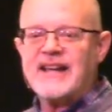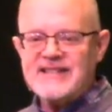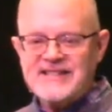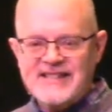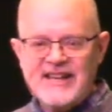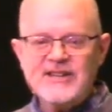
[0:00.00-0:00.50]

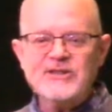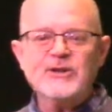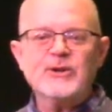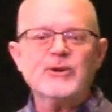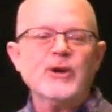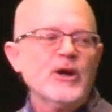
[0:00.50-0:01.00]

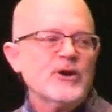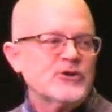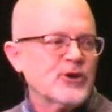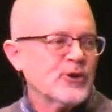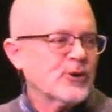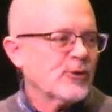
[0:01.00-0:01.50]
continue
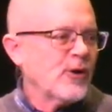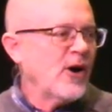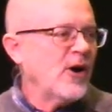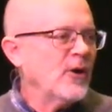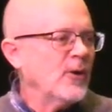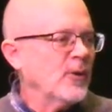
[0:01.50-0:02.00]
to
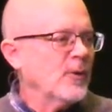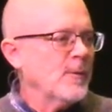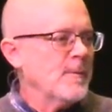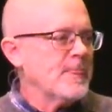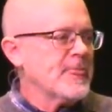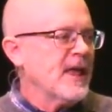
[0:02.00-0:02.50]

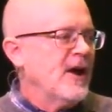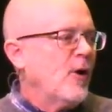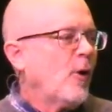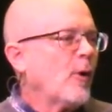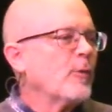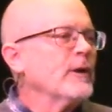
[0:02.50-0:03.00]
grow,
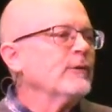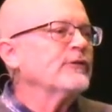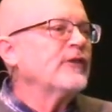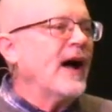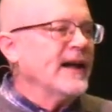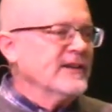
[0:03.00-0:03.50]
or we'll
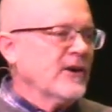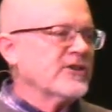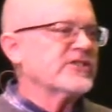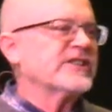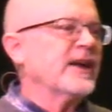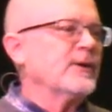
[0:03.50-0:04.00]
find
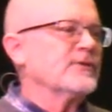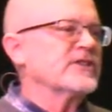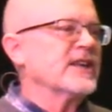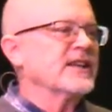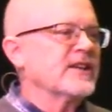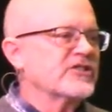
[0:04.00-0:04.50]

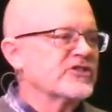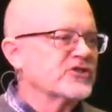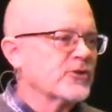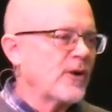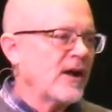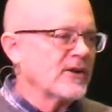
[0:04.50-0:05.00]
ourselves in a
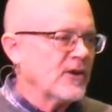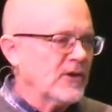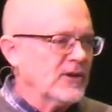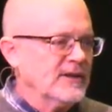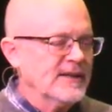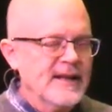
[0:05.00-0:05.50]

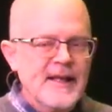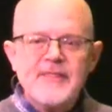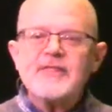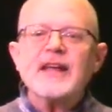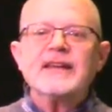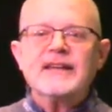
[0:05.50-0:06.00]
struggle
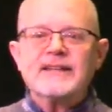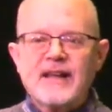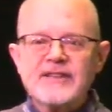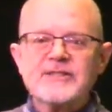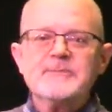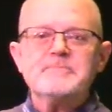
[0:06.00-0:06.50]
that He
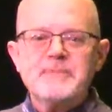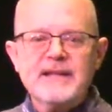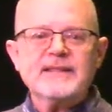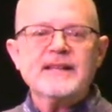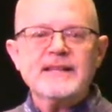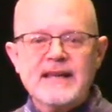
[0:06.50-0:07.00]
doesn't
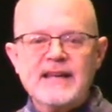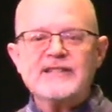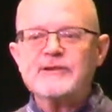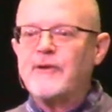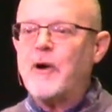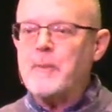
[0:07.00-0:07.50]
meet the
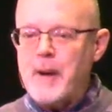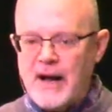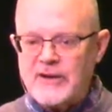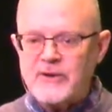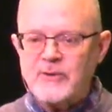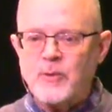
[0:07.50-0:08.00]
needs of our
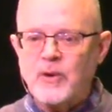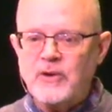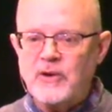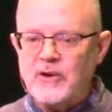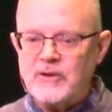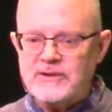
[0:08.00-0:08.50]
modern
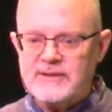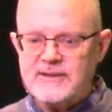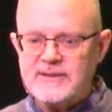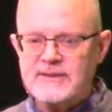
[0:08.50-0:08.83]
world.